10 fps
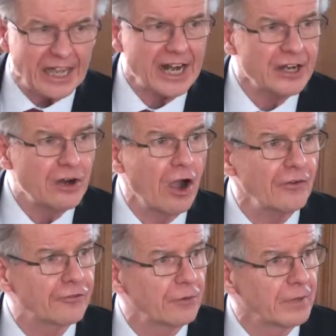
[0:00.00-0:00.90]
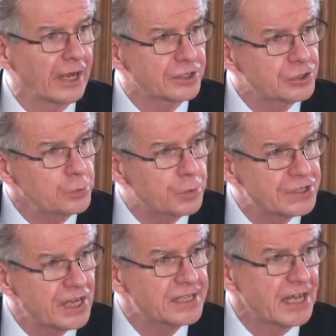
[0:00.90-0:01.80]
it had gone from like
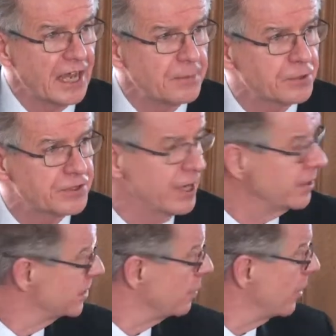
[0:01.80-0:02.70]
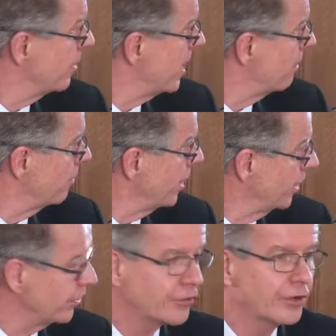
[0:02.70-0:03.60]
2% to 8%, somewhere in that
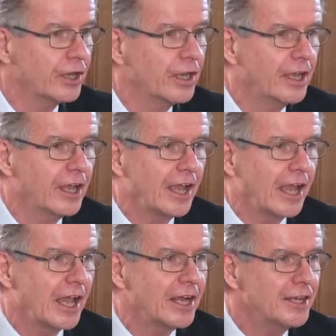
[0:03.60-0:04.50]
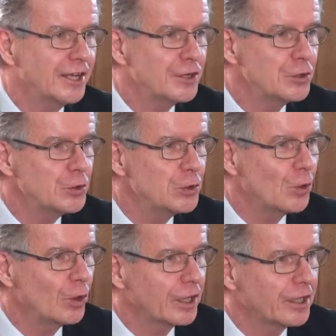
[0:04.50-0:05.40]
range. And in New
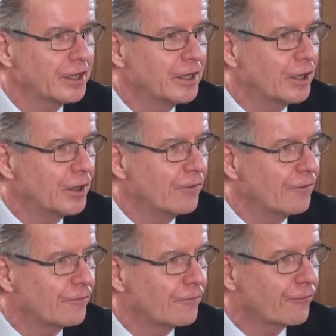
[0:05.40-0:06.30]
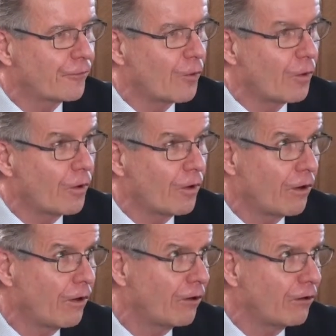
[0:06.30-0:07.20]
York,
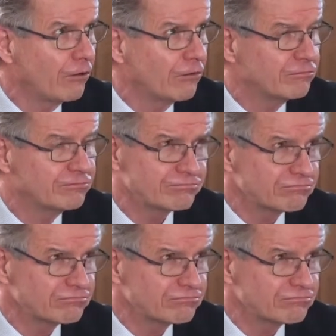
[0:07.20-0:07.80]
for